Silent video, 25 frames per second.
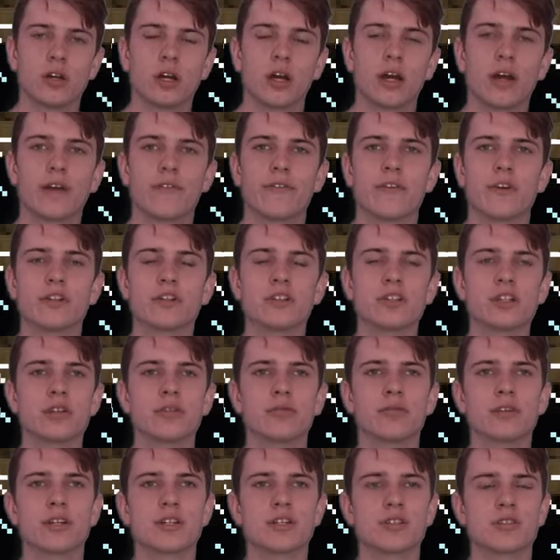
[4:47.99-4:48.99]
I eventually
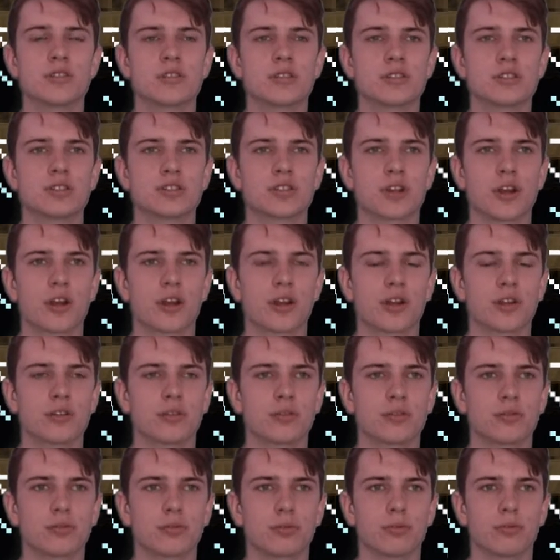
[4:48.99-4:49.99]
reached this
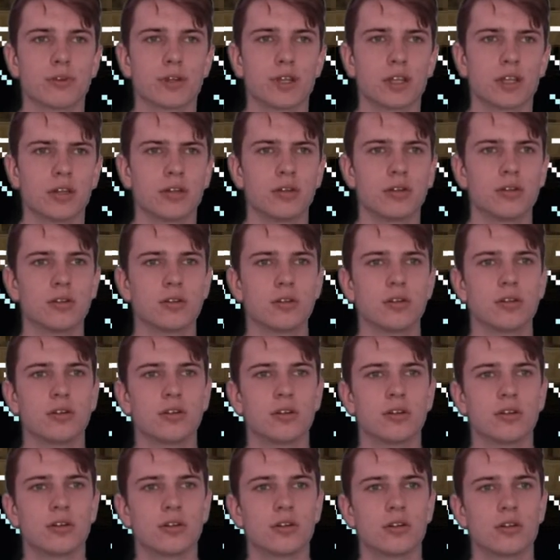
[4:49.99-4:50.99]
giant ravine.
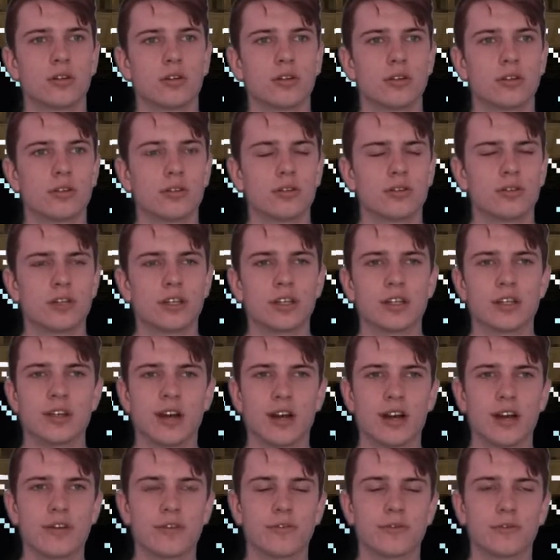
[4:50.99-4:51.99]
The
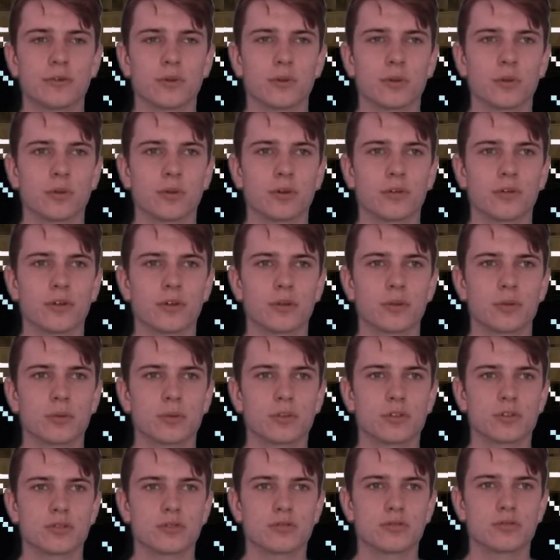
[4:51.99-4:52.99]
entire floor of it
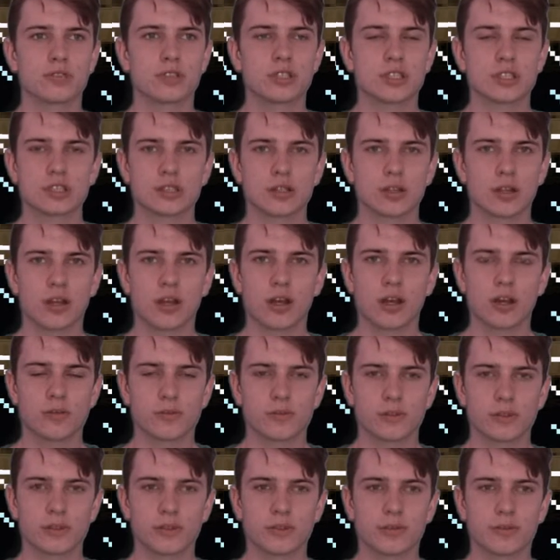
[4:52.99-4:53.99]
was just
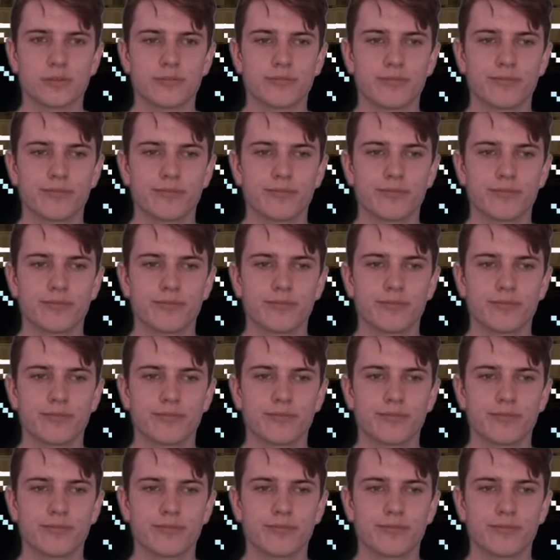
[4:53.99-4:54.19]
lava.